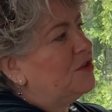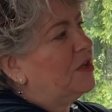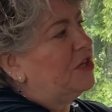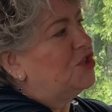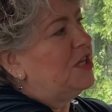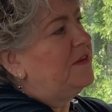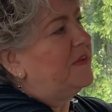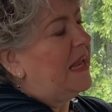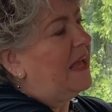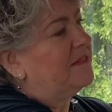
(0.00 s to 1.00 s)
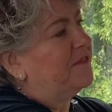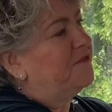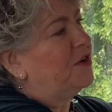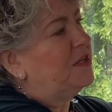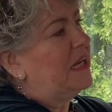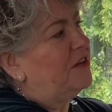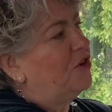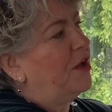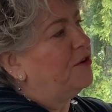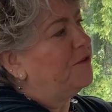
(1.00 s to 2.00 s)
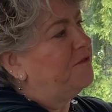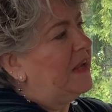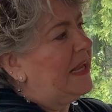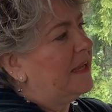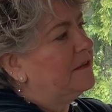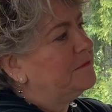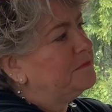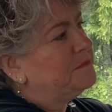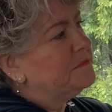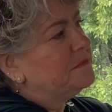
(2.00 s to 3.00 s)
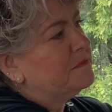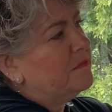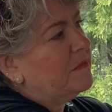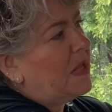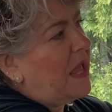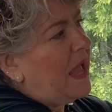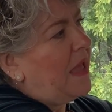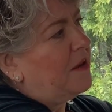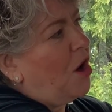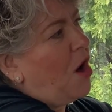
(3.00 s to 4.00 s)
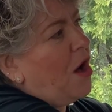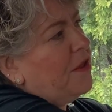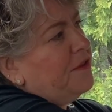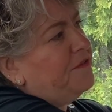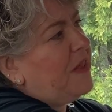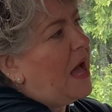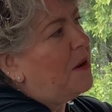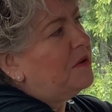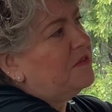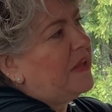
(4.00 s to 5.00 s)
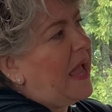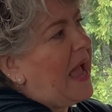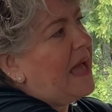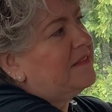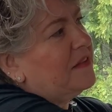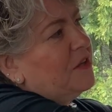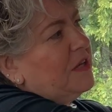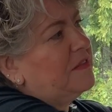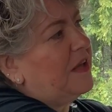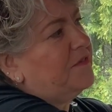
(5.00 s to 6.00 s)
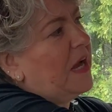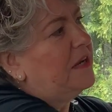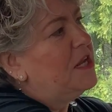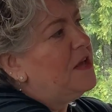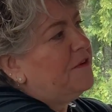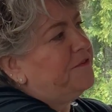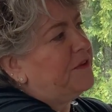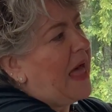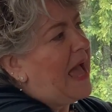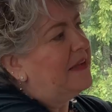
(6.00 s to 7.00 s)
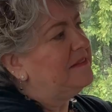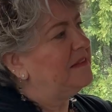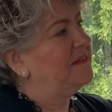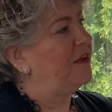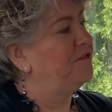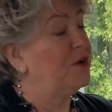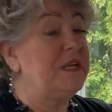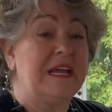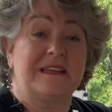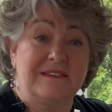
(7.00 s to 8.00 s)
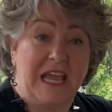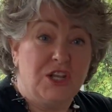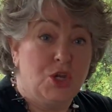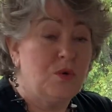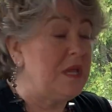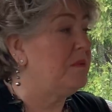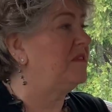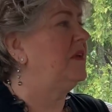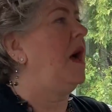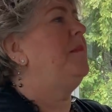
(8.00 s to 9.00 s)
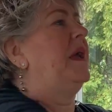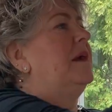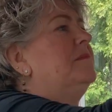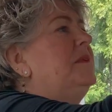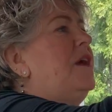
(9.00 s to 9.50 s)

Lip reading: Look at, she even has a Ferdinand on her fan. And all the flowers and the hats. And look at, they've got flags that say Ferdinand because they knew he was coming.